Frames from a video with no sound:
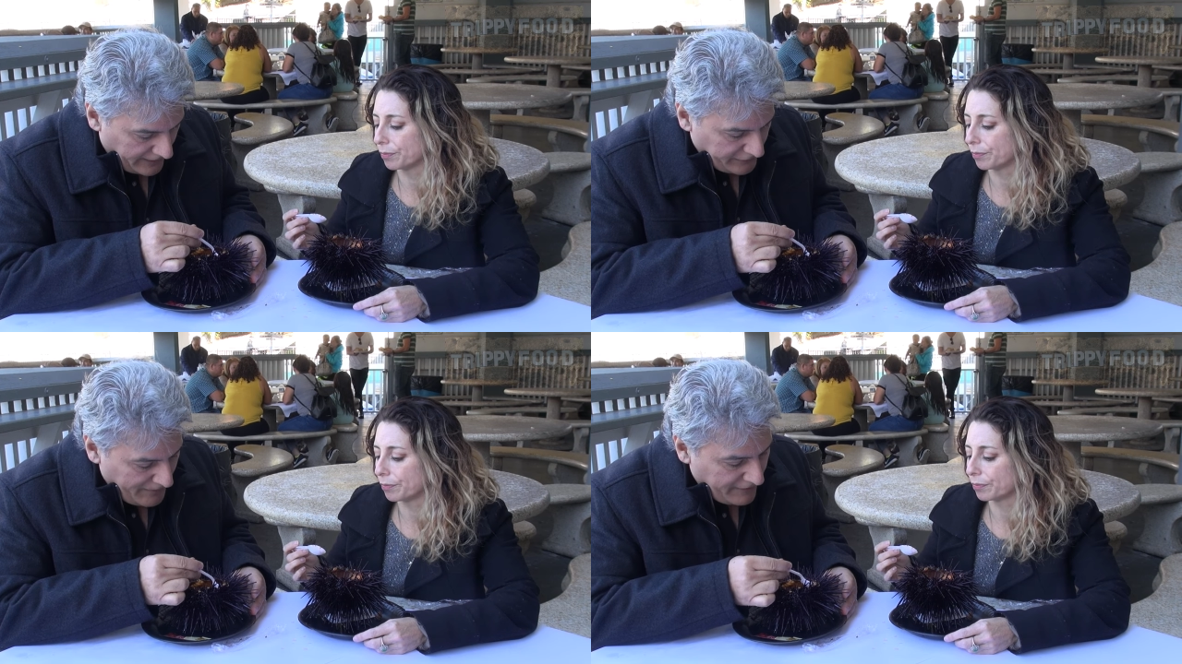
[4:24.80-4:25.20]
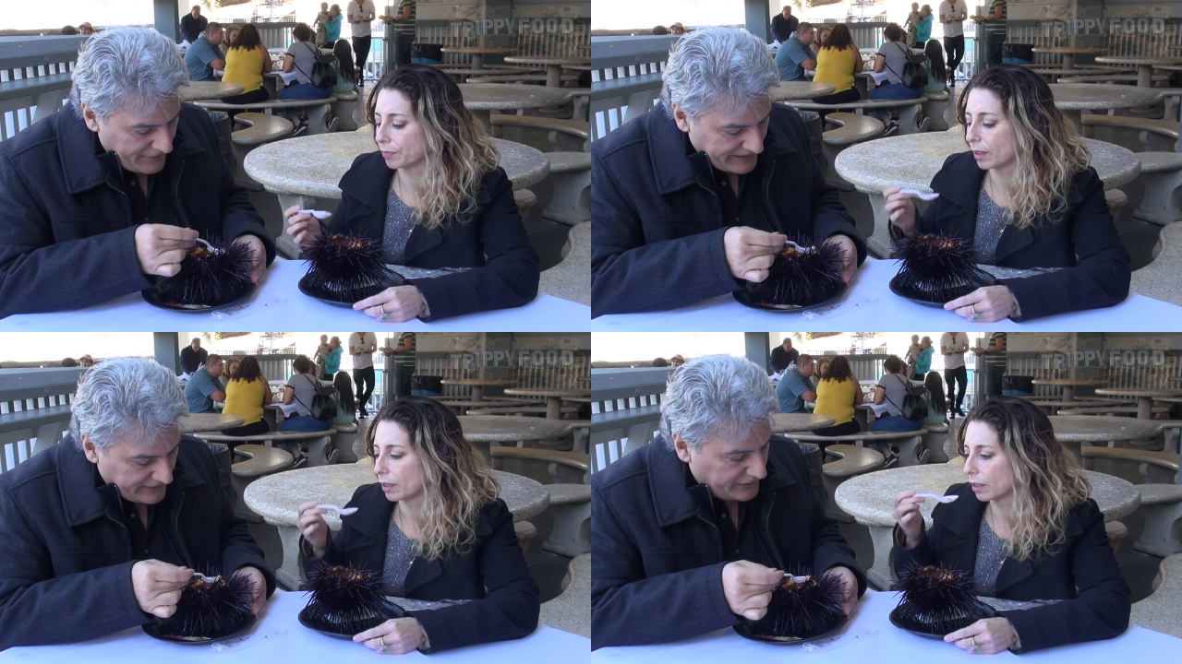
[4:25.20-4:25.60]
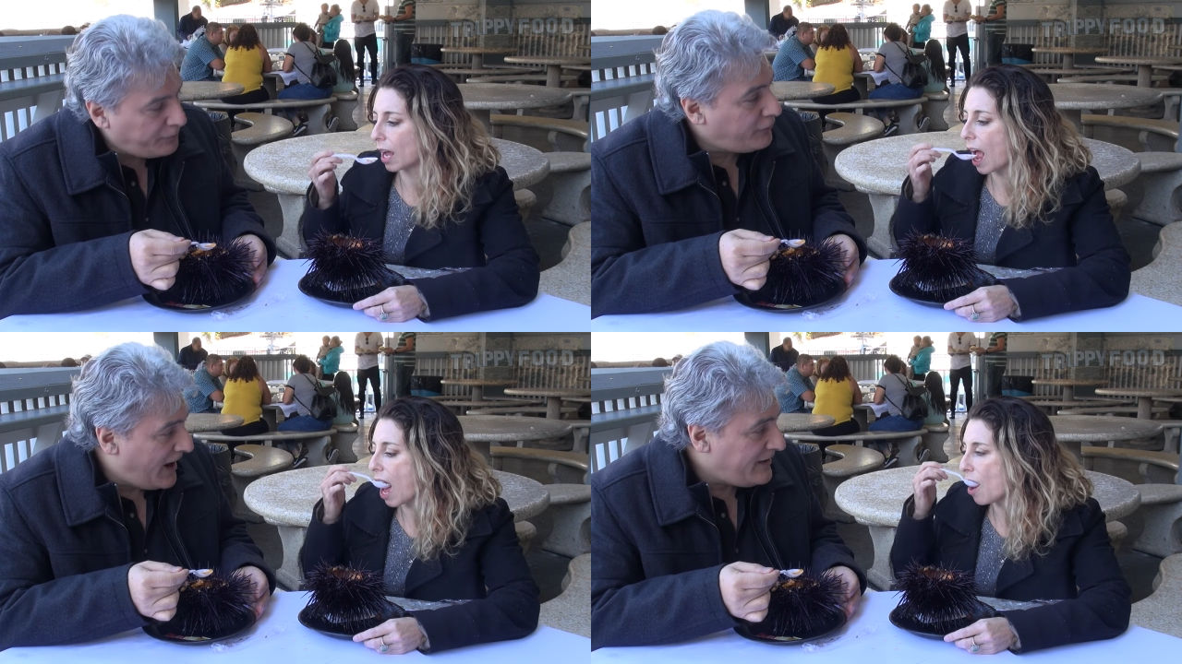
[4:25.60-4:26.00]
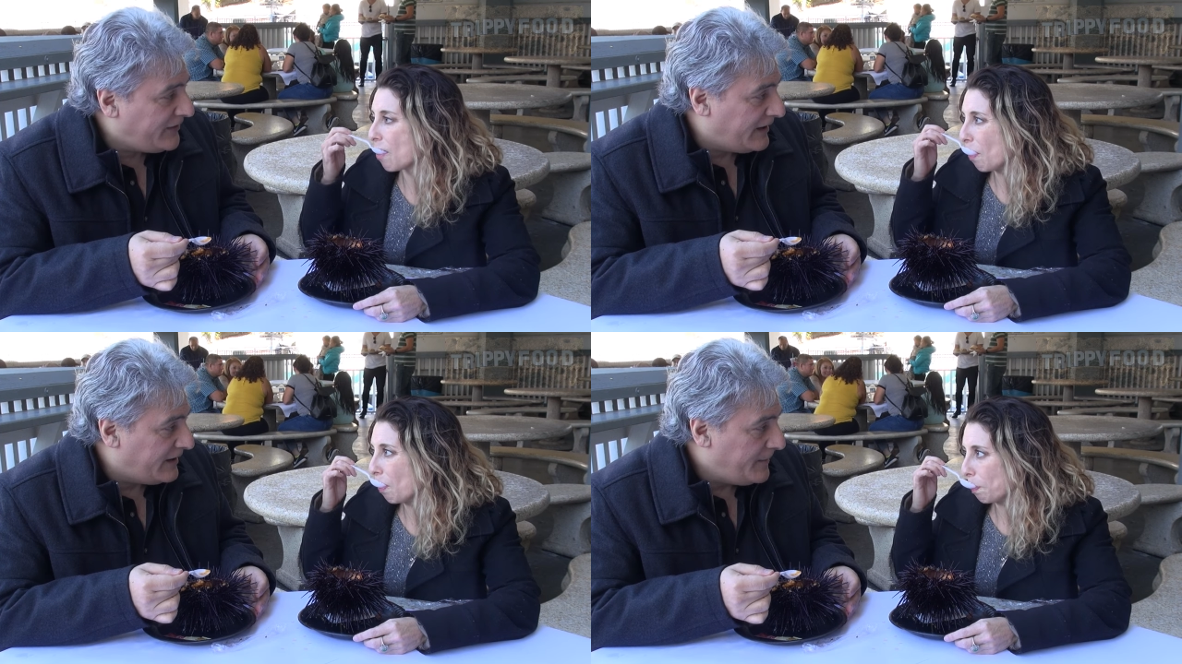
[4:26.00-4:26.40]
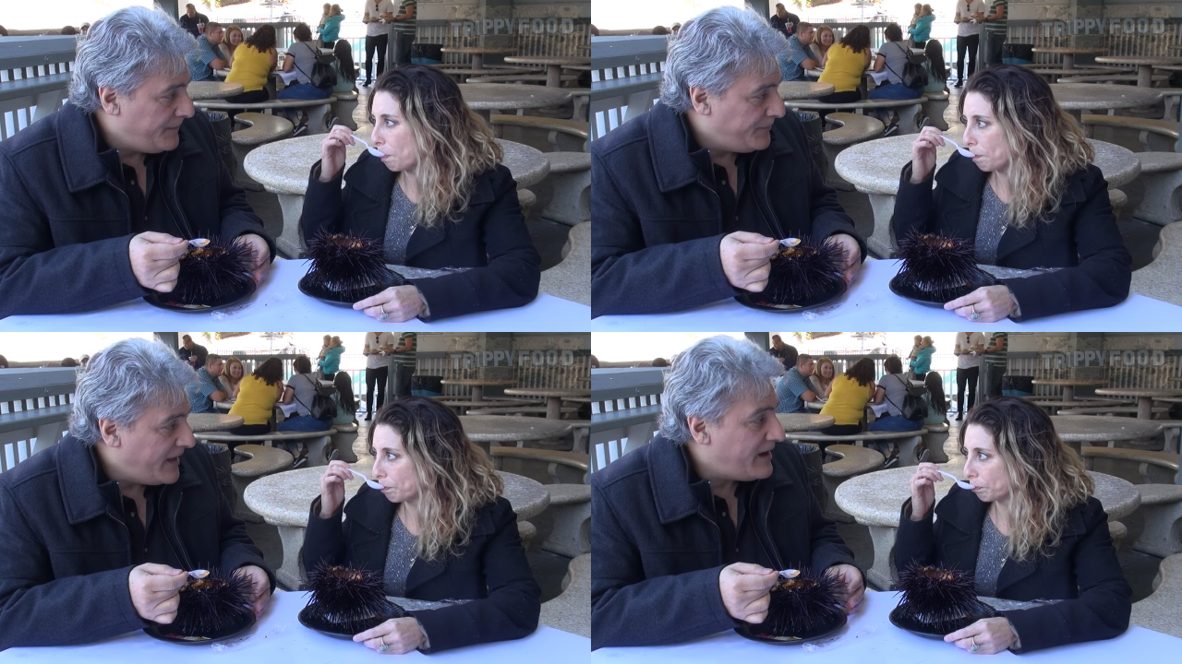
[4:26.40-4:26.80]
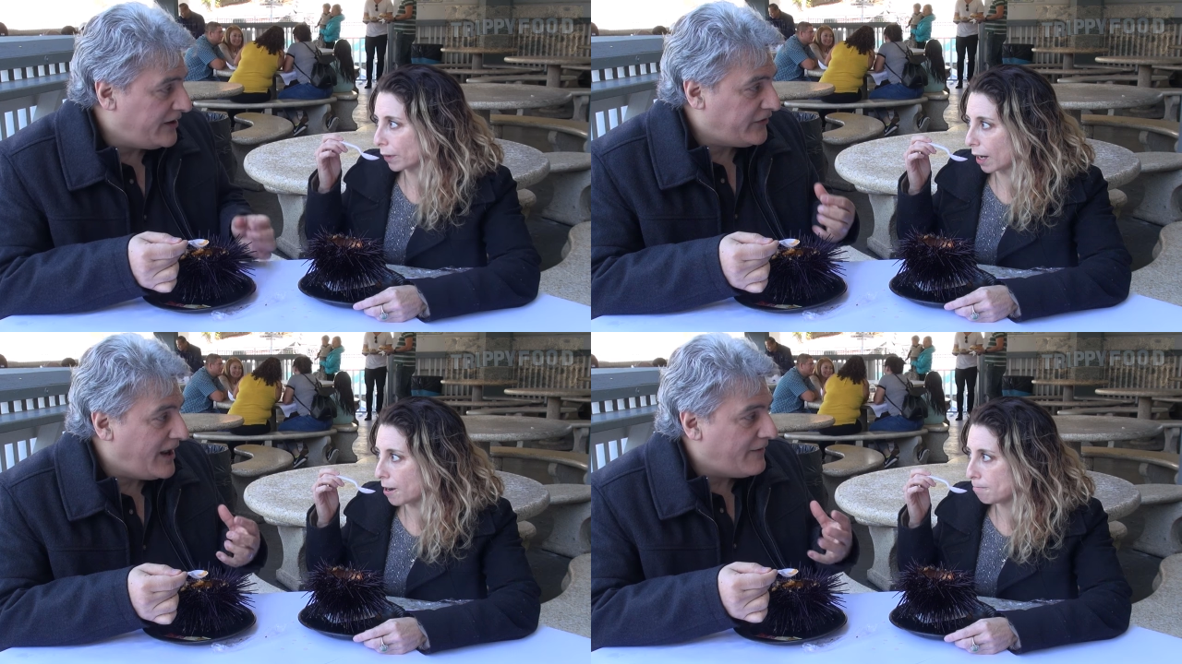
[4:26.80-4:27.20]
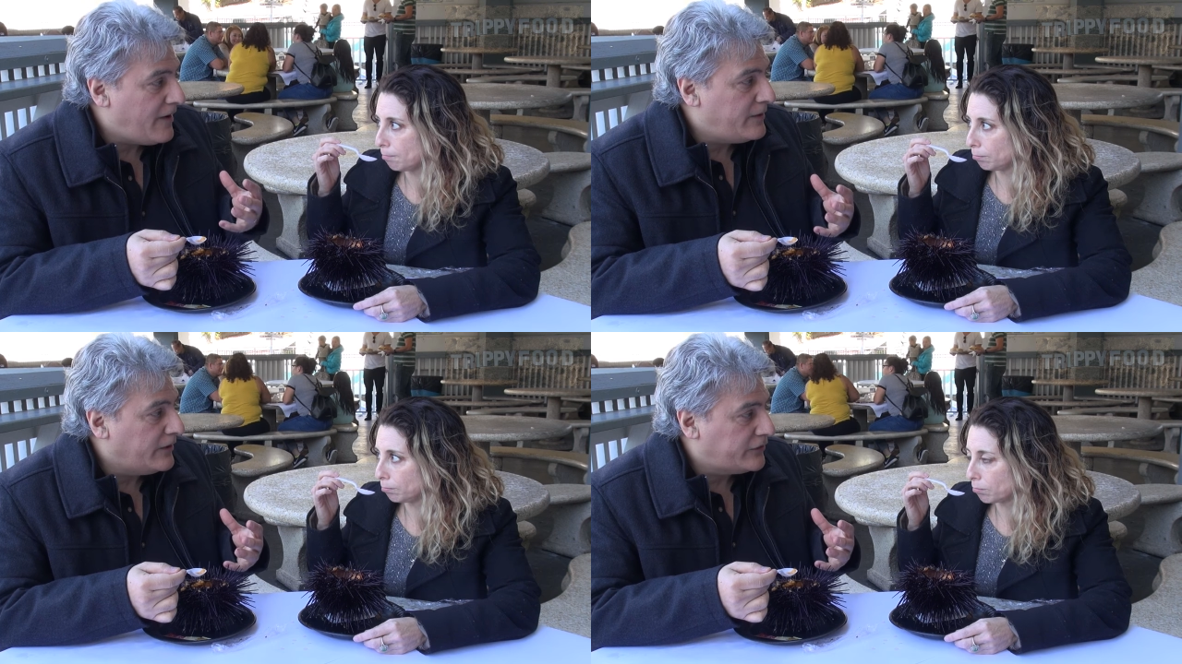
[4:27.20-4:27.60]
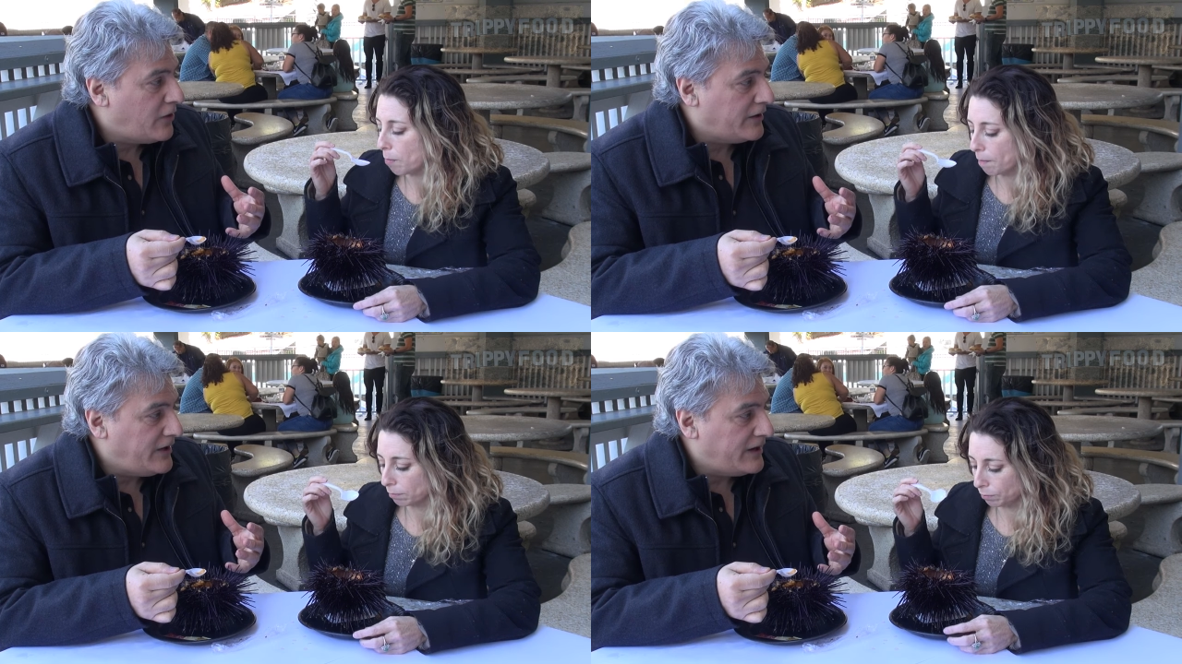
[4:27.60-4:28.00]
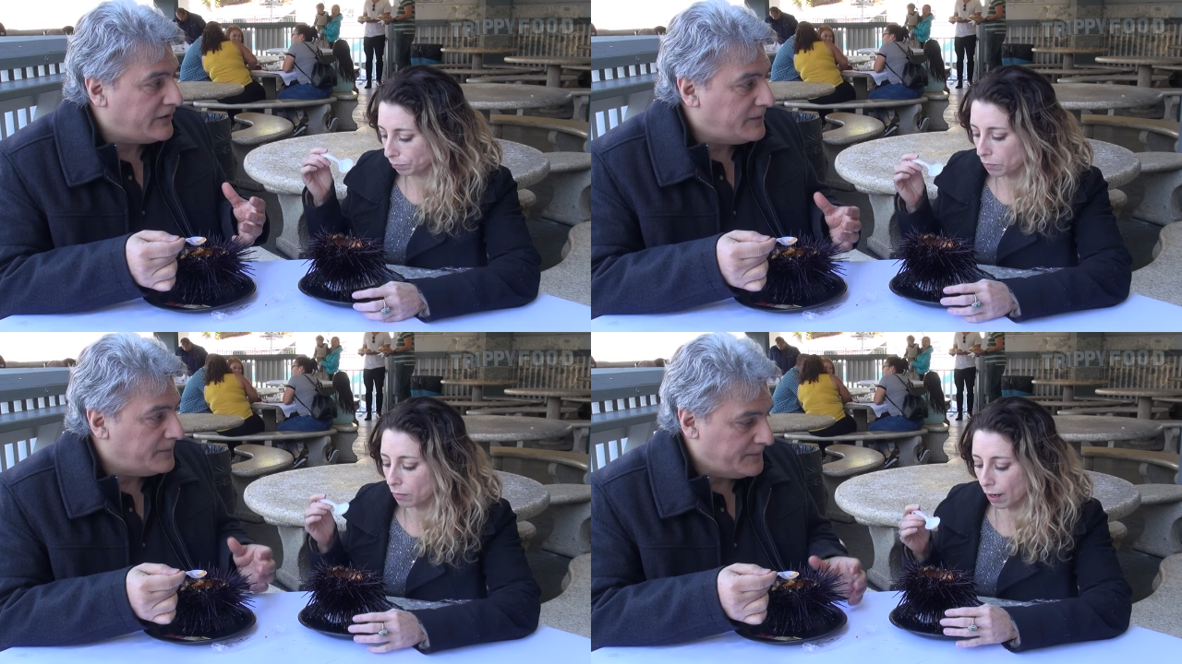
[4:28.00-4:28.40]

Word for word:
Speaker 1: As a matter of fact, it's surprising that it doesn't have that real strong taste.